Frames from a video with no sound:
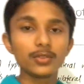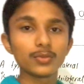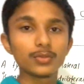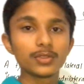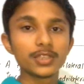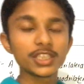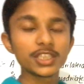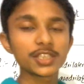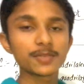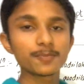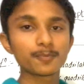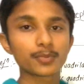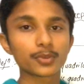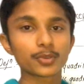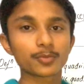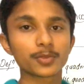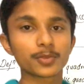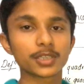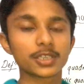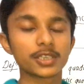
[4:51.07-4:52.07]
to this
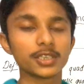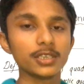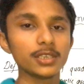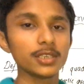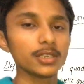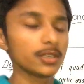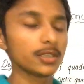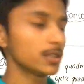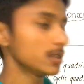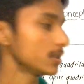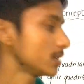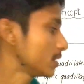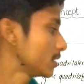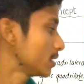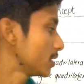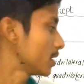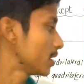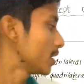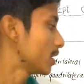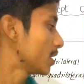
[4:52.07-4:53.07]
property,
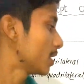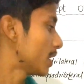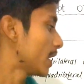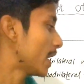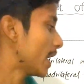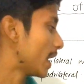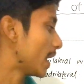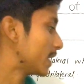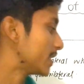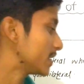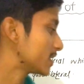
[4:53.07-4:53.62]
an